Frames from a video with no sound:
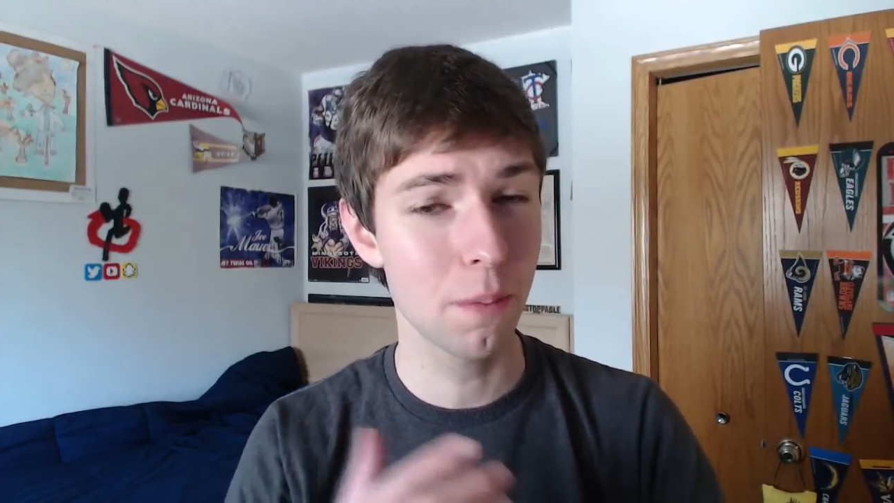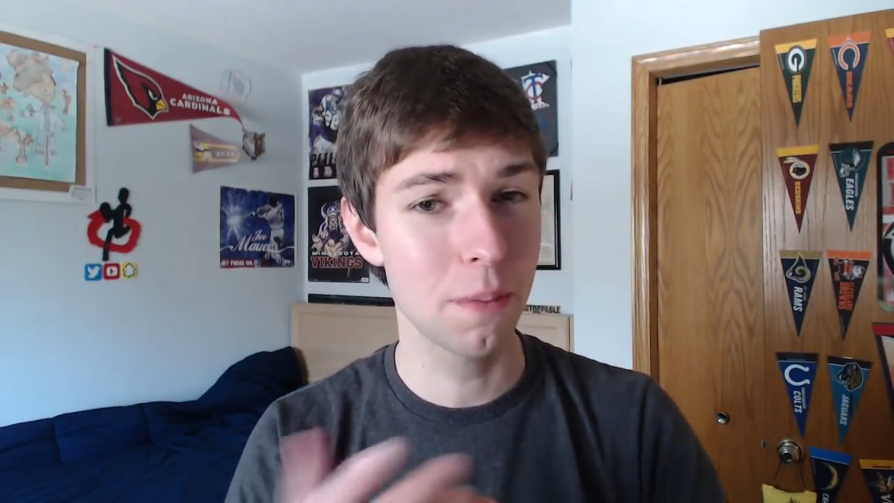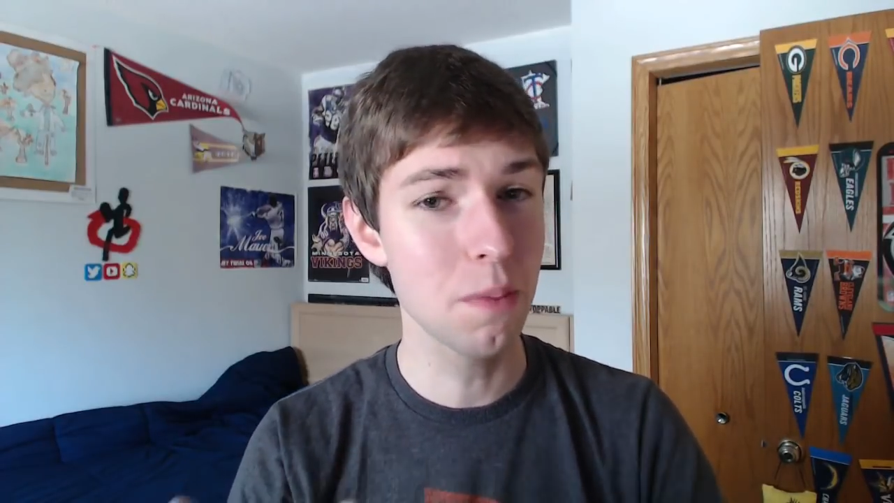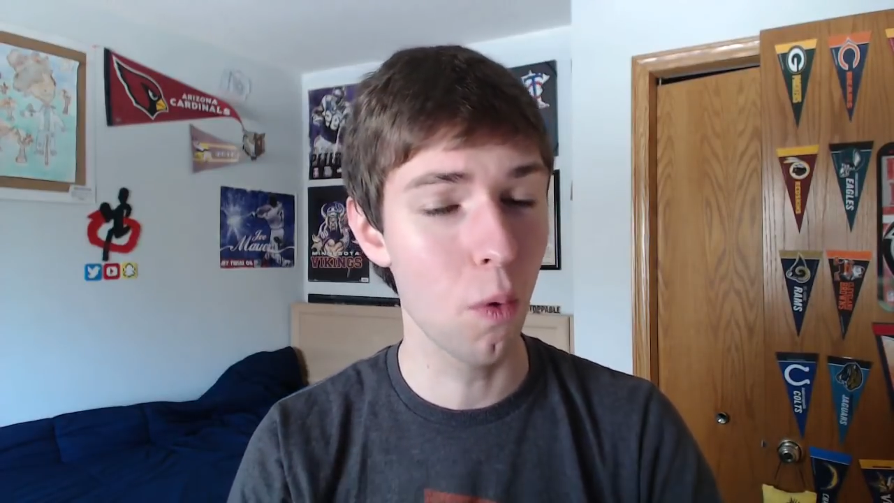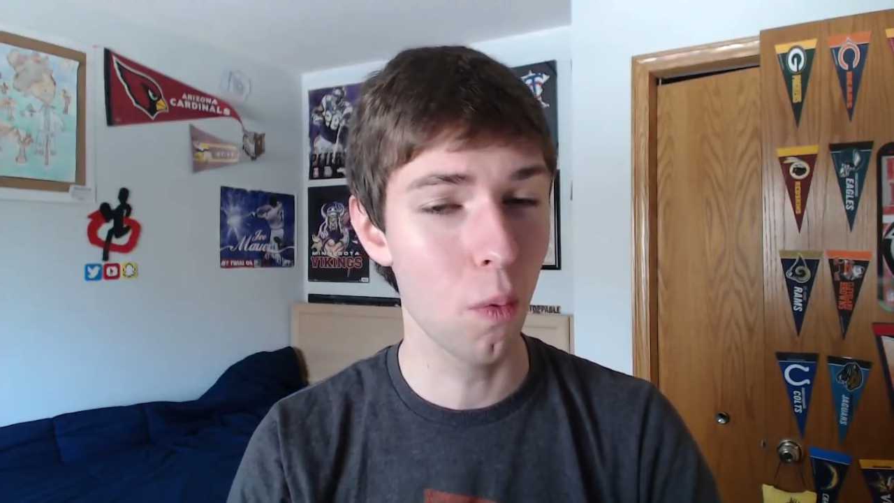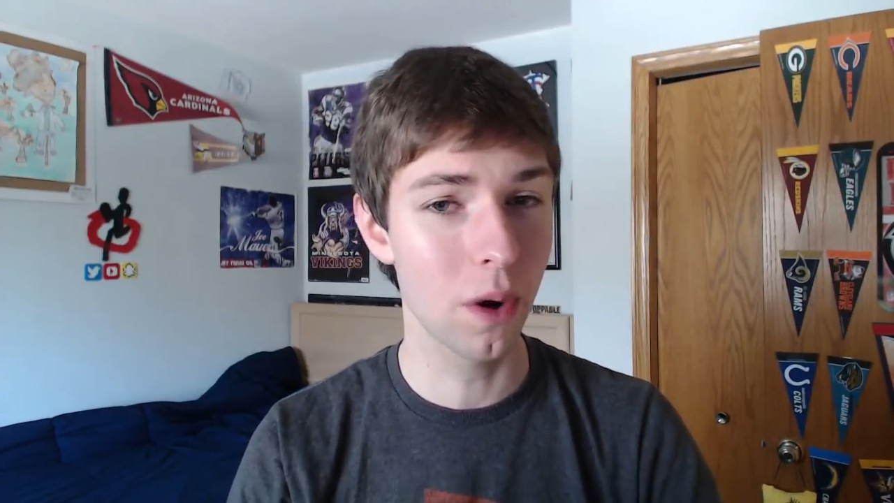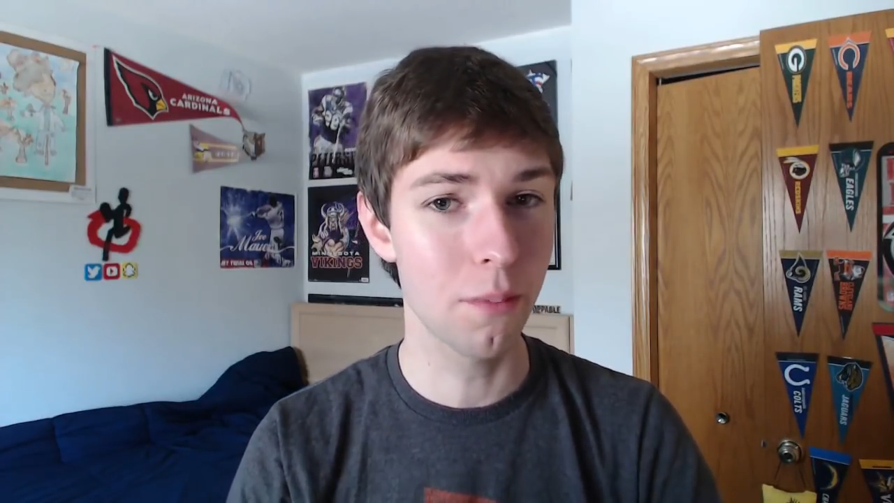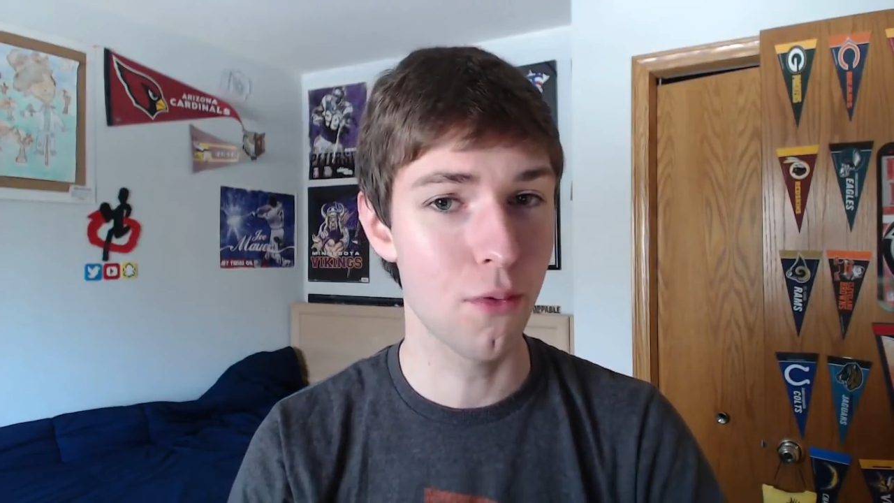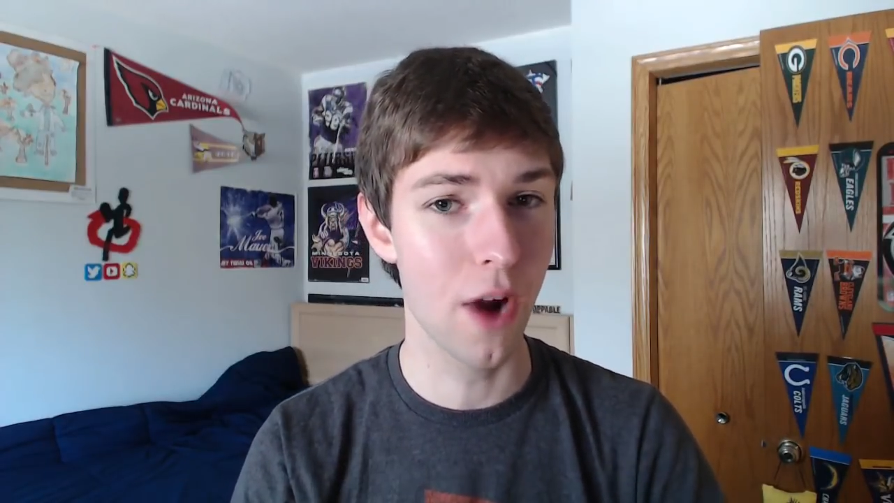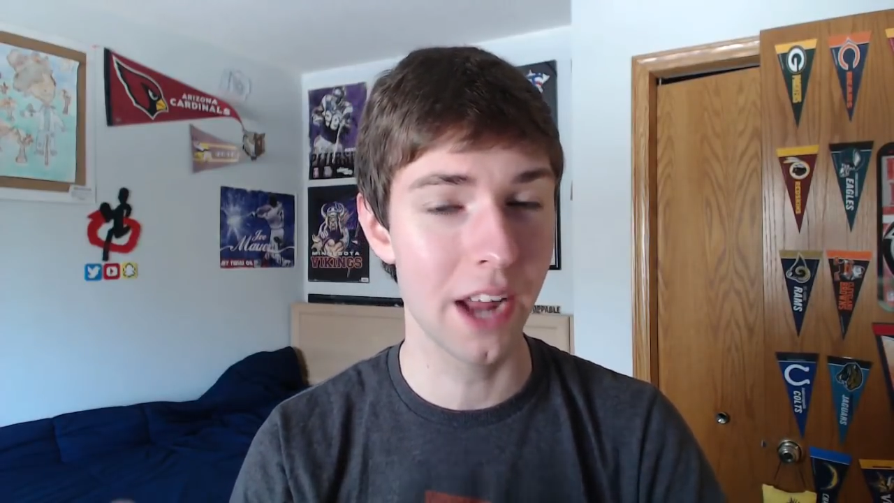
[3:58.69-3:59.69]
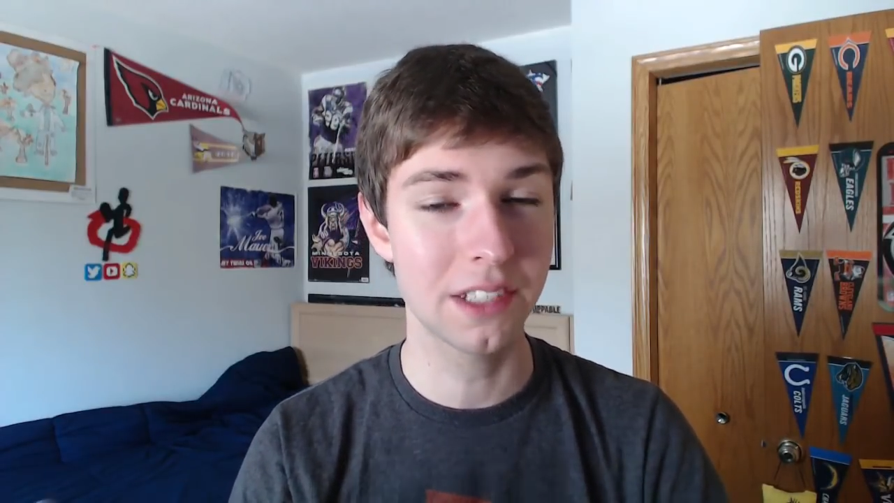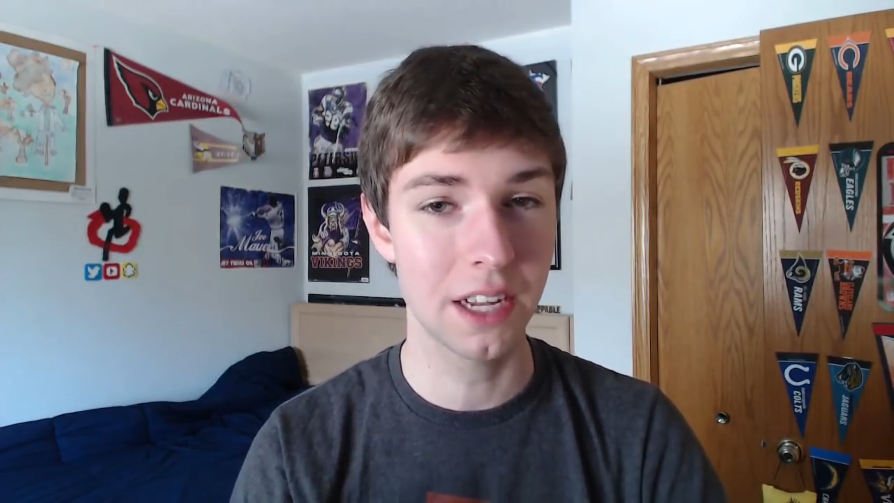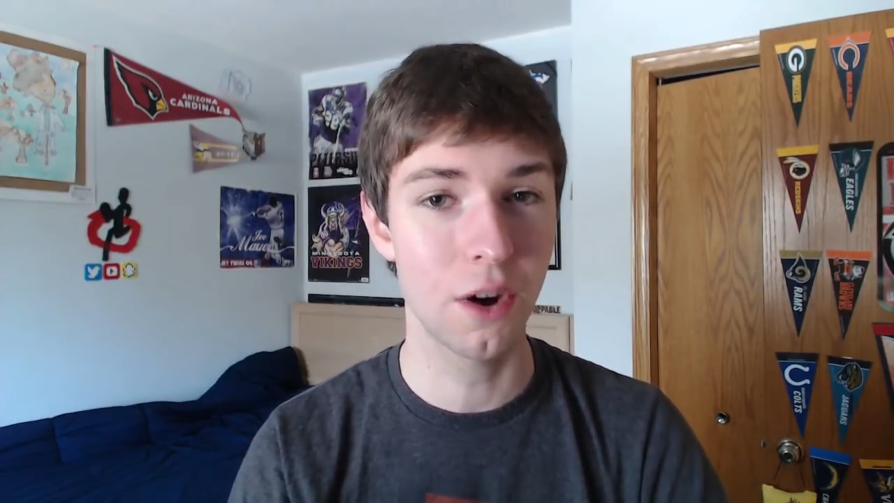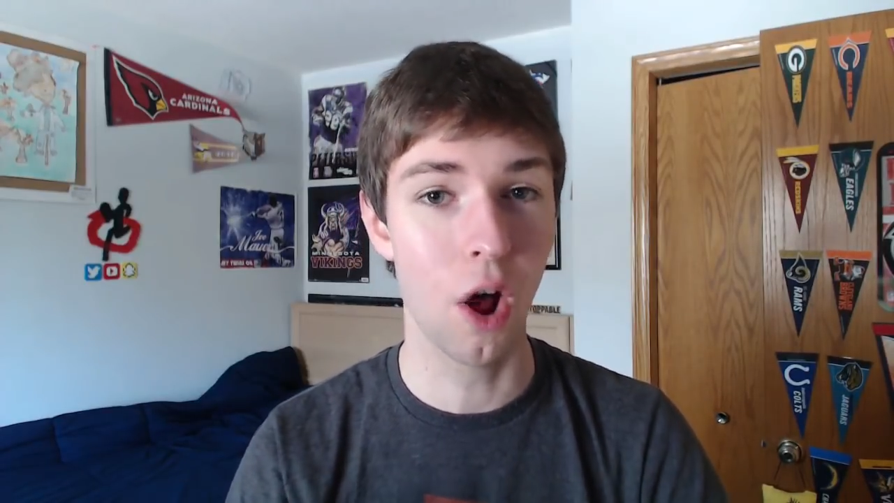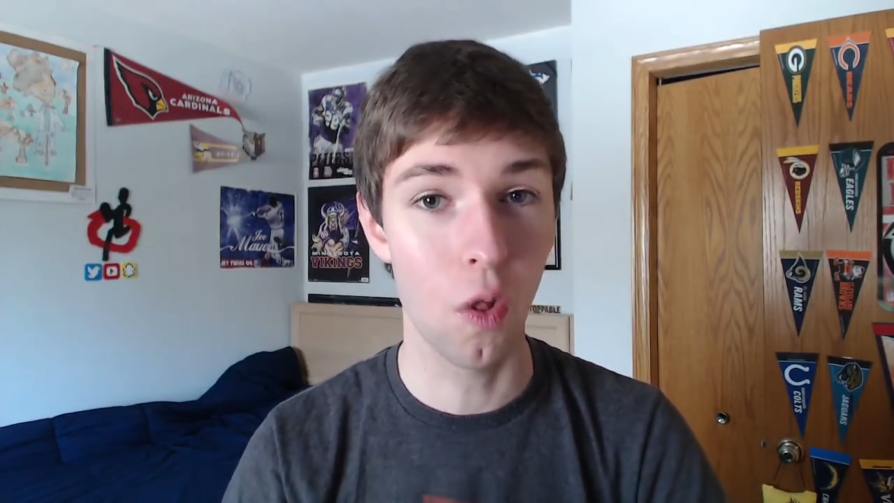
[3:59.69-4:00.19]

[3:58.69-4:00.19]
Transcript: and people were impressed, and